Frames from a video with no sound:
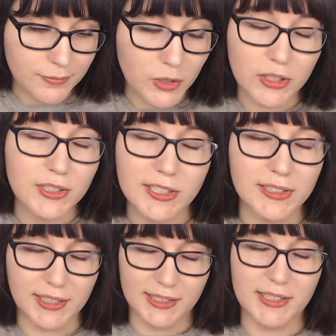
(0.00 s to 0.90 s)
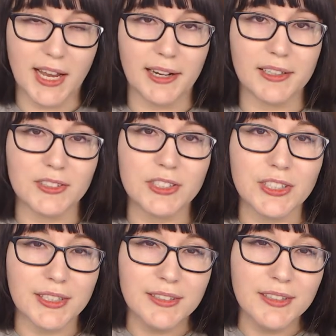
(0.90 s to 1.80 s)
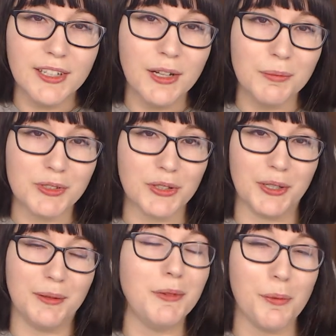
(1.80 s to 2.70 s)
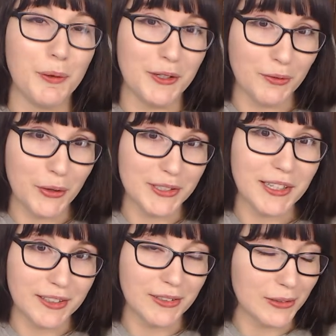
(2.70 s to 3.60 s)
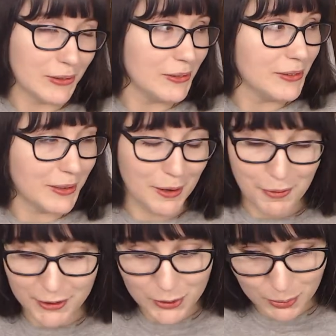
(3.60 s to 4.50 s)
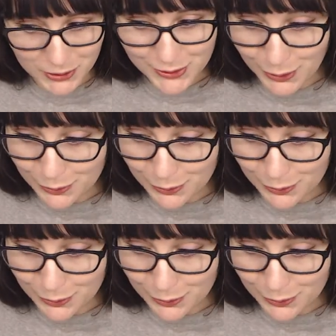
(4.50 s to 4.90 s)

Well, you're just gonna get static and shit. Sorry, not being very technical. I've had too much